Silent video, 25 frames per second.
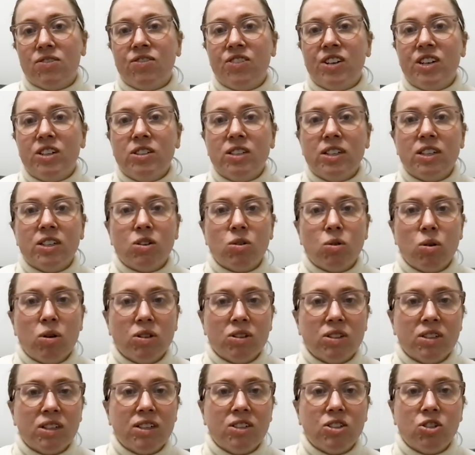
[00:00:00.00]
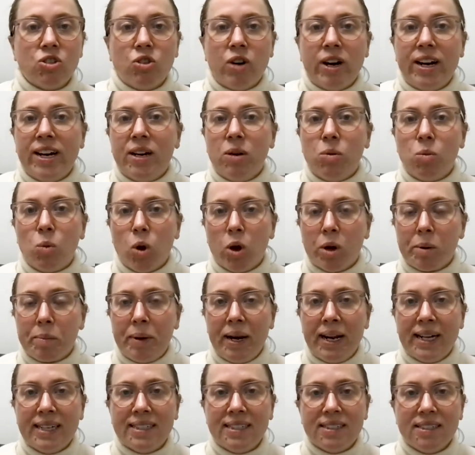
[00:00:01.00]
felt across Australian
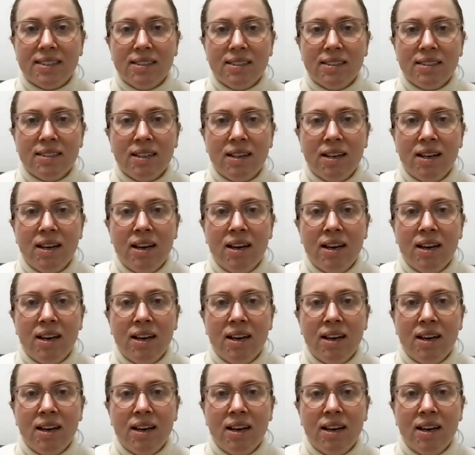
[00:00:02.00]
workplaces,